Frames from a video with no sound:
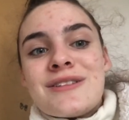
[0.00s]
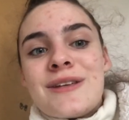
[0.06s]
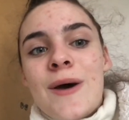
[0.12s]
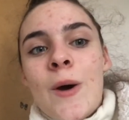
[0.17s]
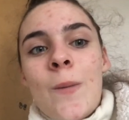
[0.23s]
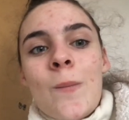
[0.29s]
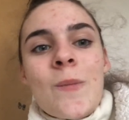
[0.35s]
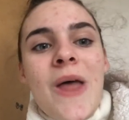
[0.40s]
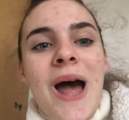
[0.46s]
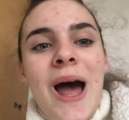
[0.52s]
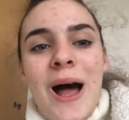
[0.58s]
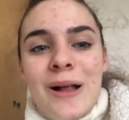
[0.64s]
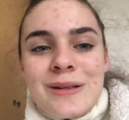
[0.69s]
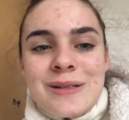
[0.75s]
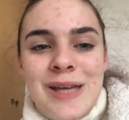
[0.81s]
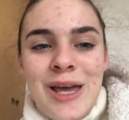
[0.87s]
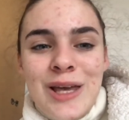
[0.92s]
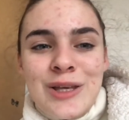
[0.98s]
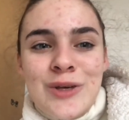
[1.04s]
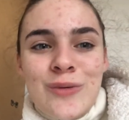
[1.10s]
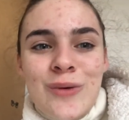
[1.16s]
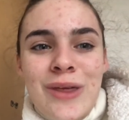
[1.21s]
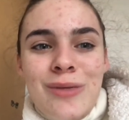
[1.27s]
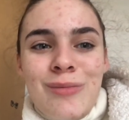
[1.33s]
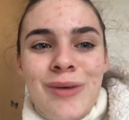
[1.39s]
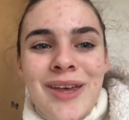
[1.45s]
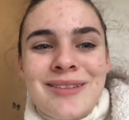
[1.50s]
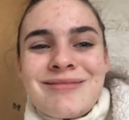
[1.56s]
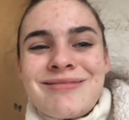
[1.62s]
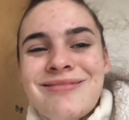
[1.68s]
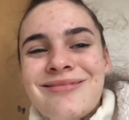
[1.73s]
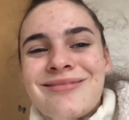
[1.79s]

so I'll take you with me.